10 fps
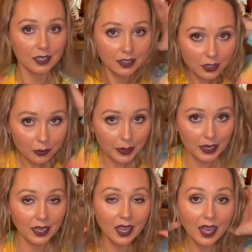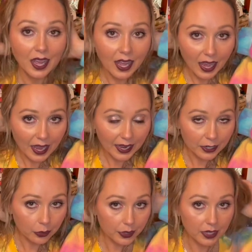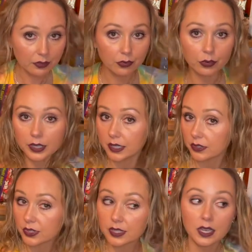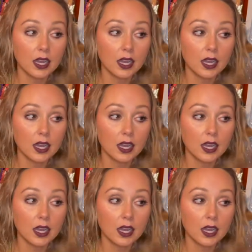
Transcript: little bit and I don't get frizz.